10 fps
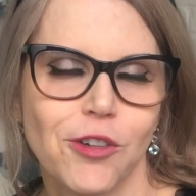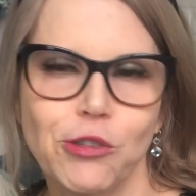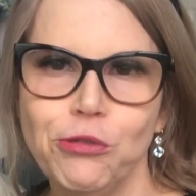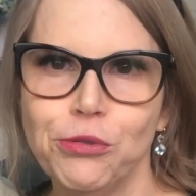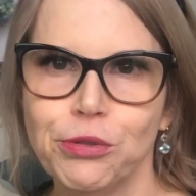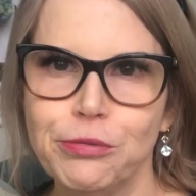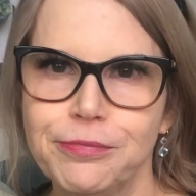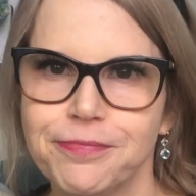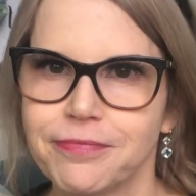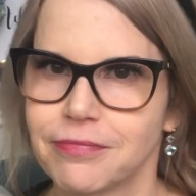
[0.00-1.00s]
Ooh,
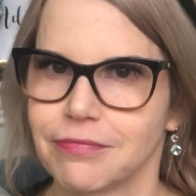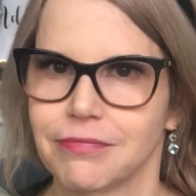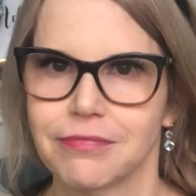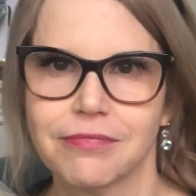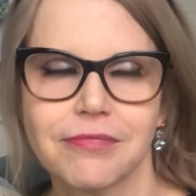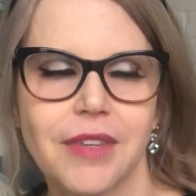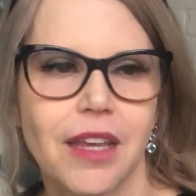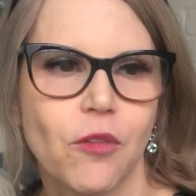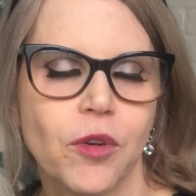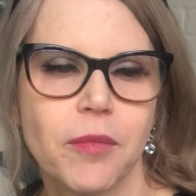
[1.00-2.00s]

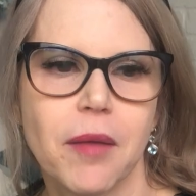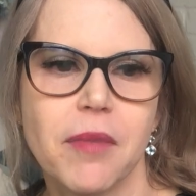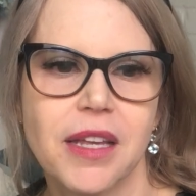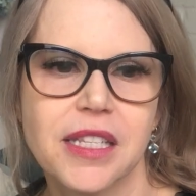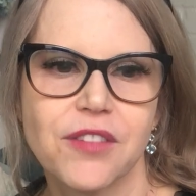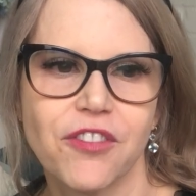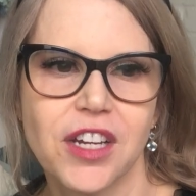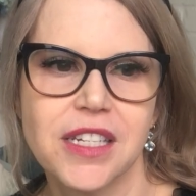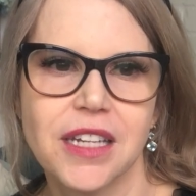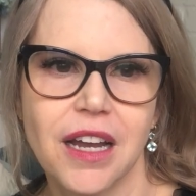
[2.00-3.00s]
when my best
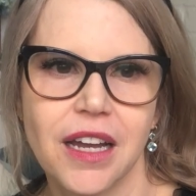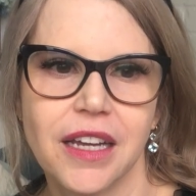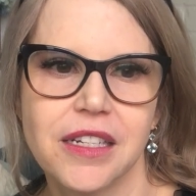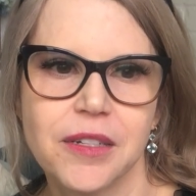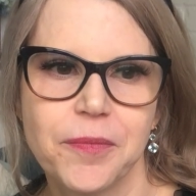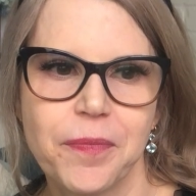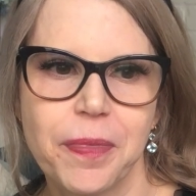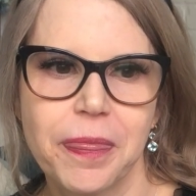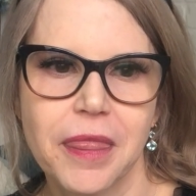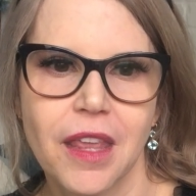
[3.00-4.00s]
friend died,
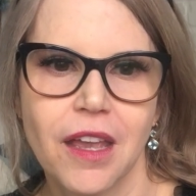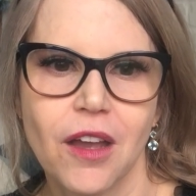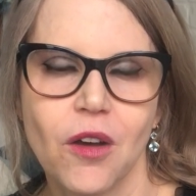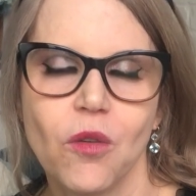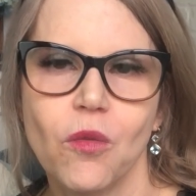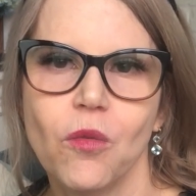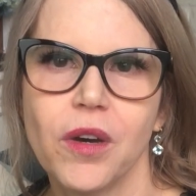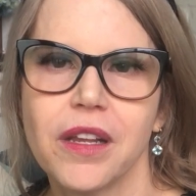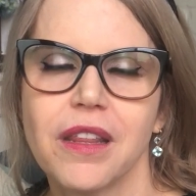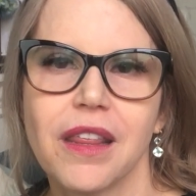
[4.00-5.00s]

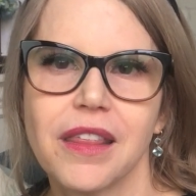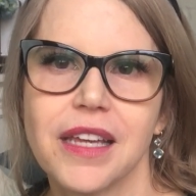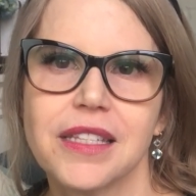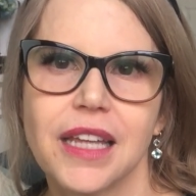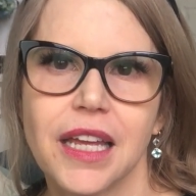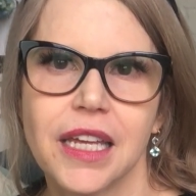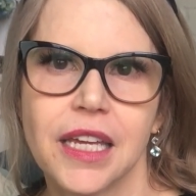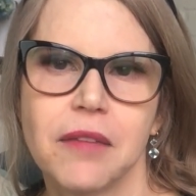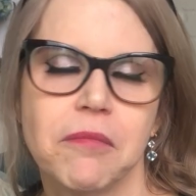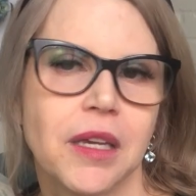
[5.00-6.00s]
one of the things that
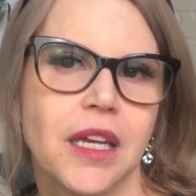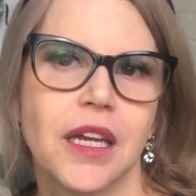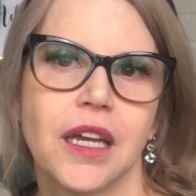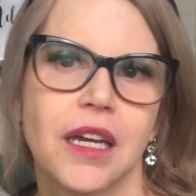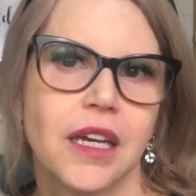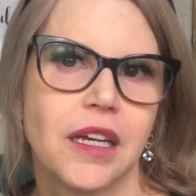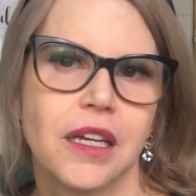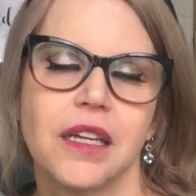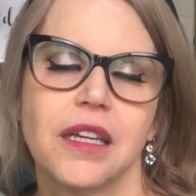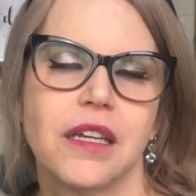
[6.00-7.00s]
hit me
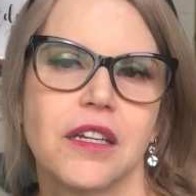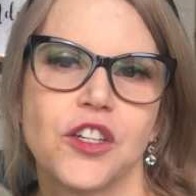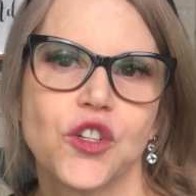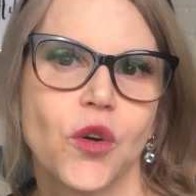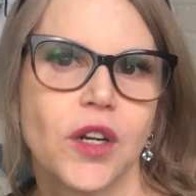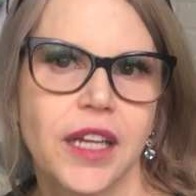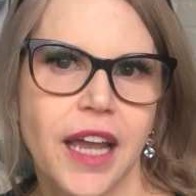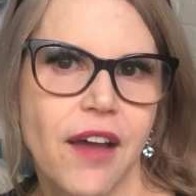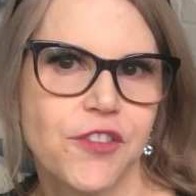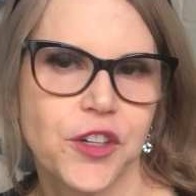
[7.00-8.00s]
shortly
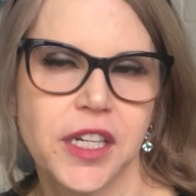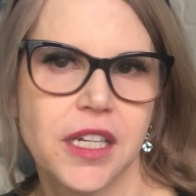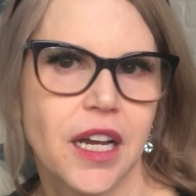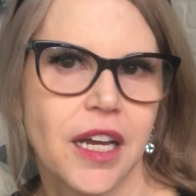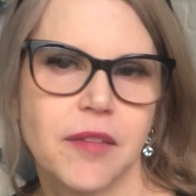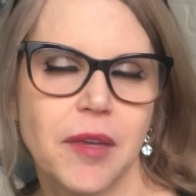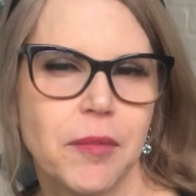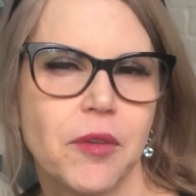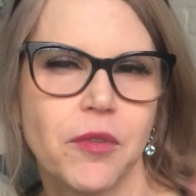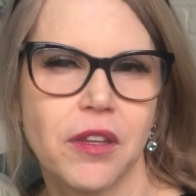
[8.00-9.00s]
after he died,
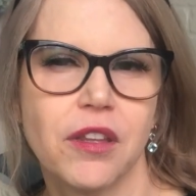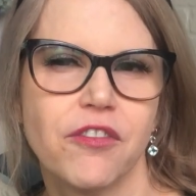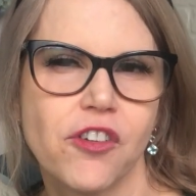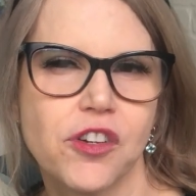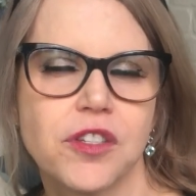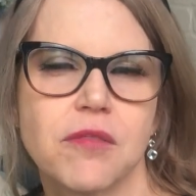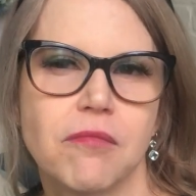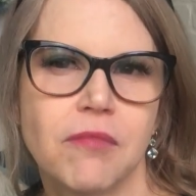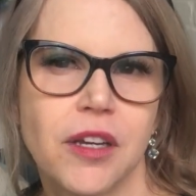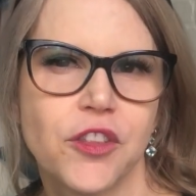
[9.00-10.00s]
maybe within the first
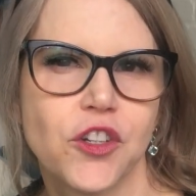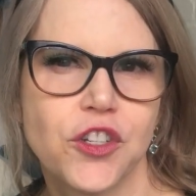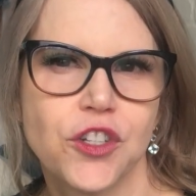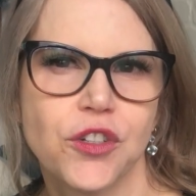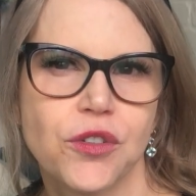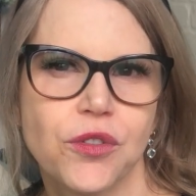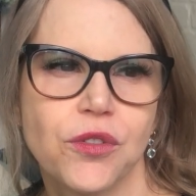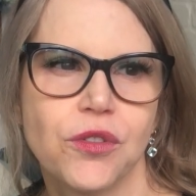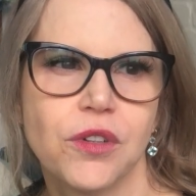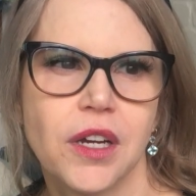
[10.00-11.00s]
month or
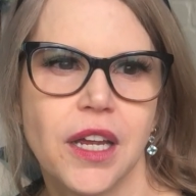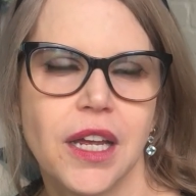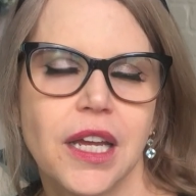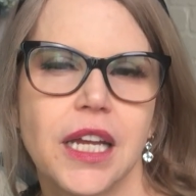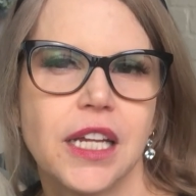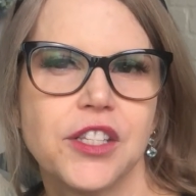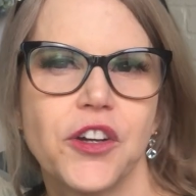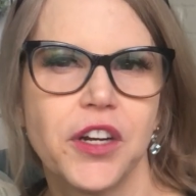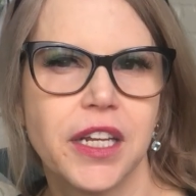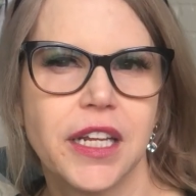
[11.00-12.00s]
two, it started